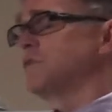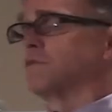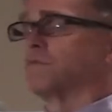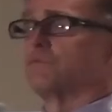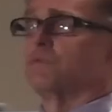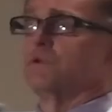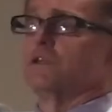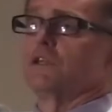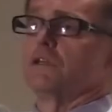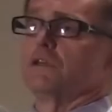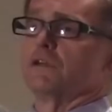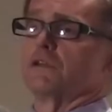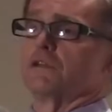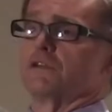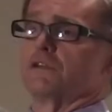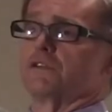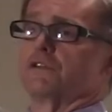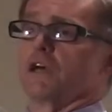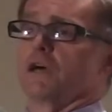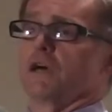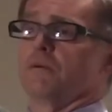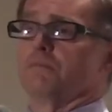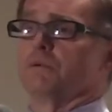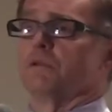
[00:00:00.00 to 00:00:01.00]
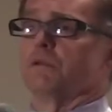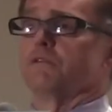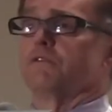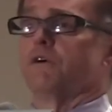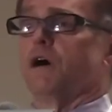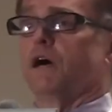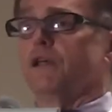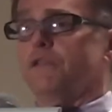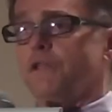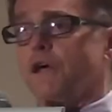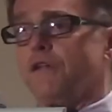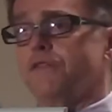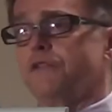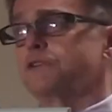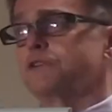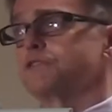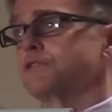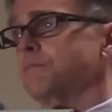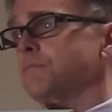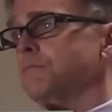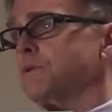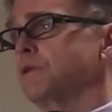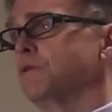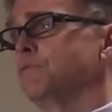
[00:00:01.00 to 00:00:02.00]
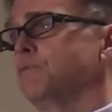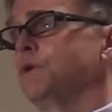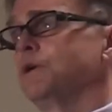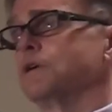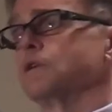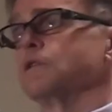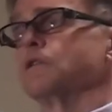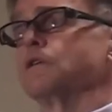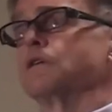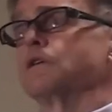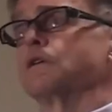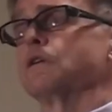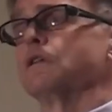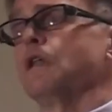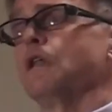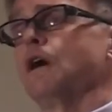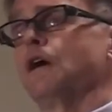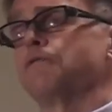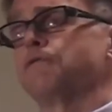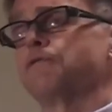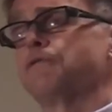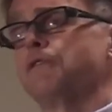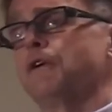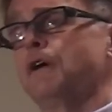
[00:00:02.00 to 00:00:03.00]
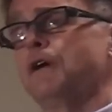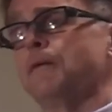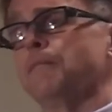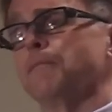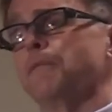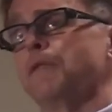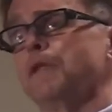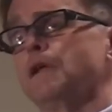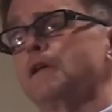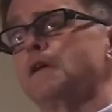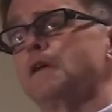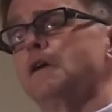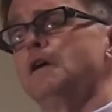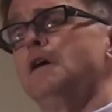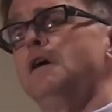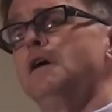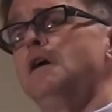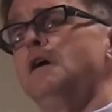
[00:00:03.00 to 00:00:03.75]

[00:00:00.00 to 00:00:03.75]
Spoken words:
is a really good example of, I think, something that we can learn a lot from, that